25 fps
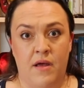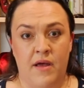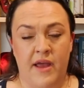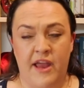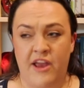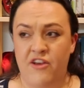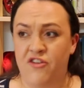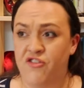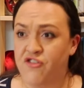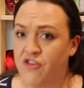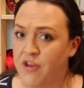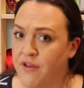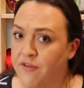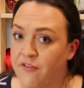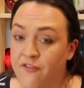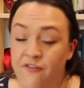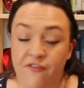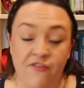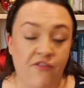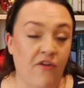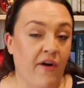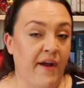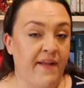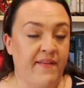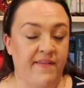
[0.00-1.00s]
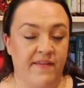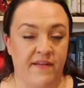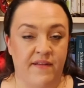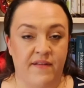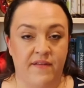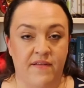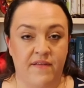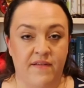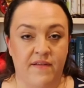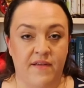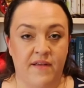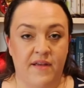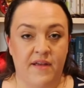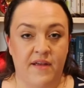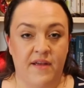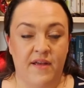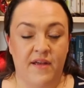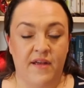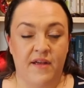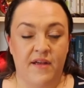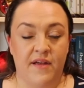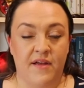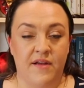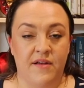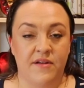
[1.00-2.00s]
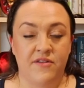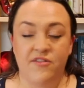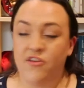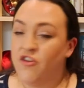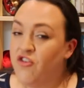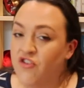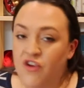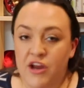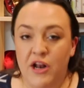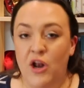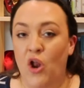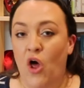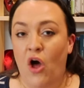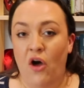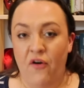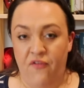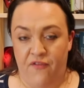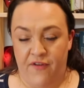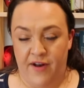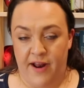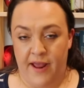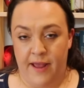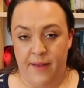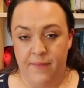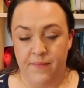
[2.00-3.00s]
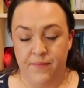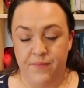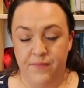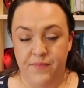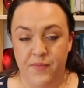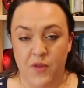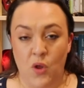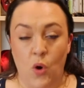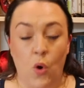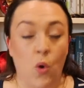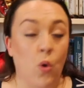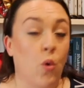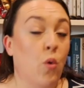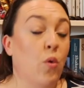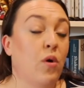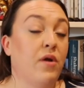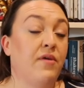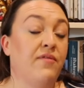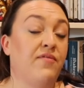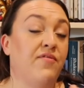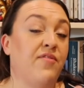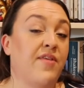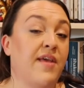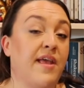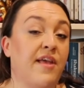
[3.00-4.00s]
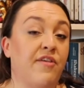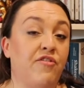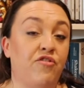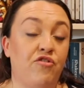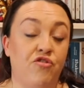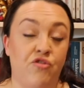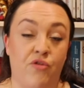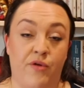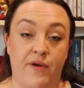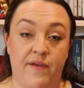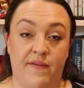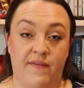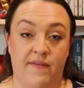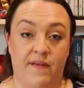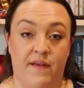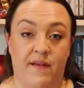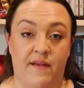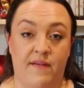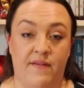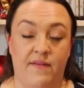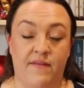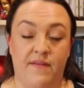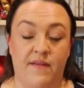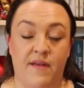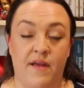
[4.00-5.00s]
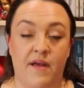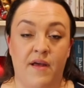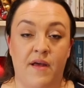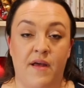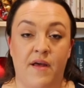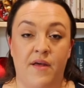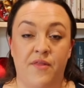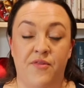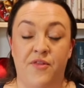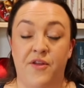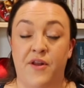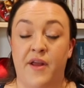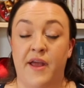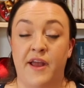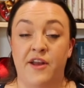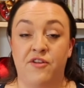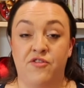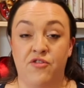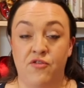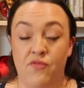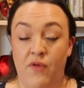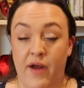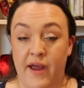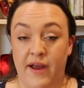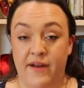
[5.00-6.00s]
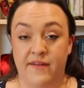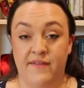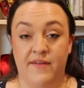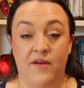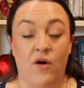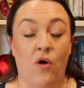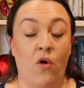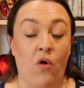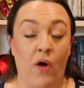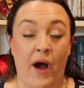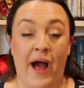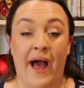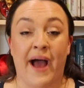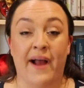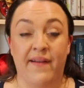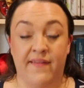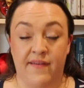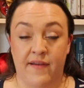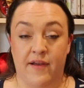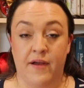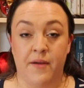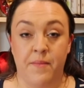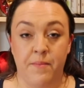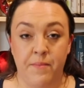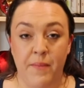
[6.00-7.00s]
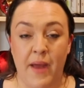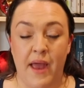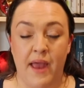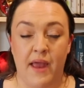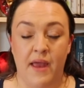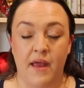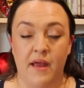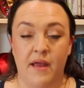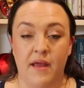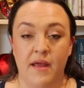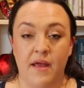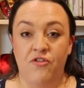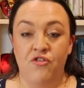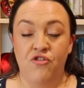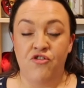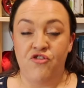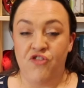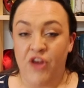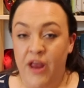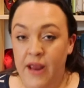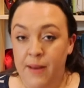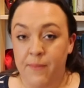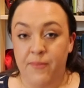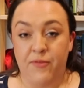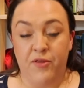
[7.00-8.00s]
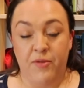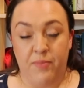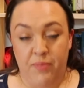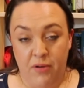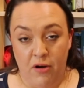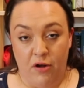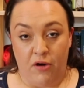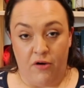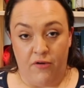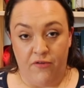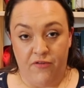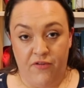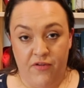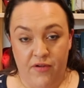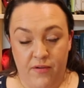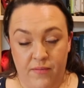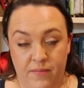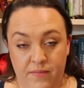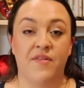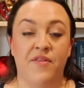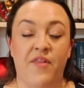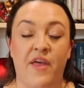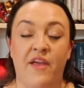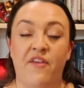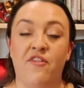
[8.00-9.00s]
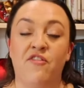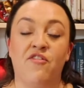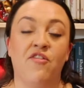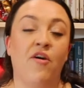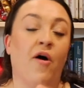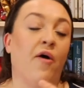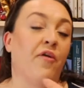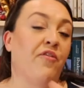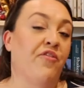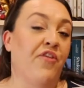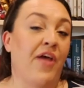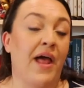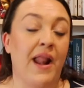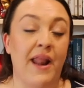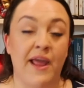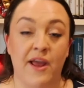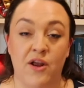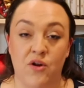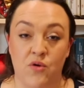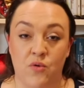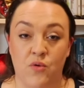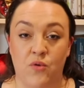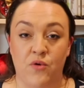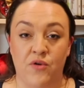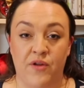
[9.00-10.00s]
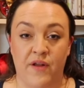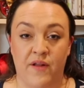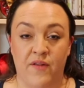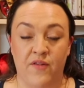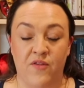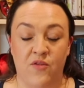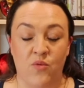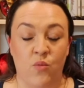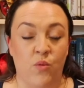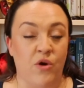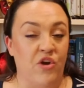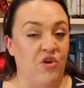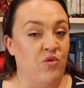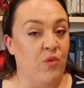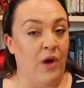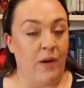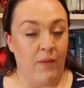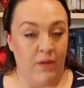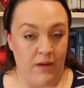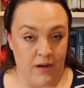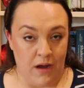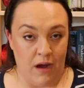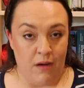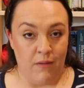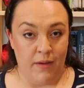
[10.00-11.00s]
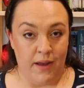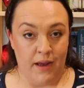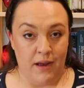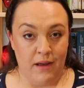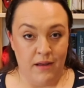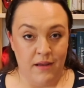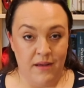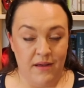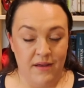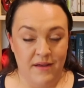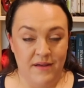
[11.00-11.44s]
Is she frightened? Does she laugh at him? All of these choices that a director or actor can make shape the plot. They start telling an audience which way we're going.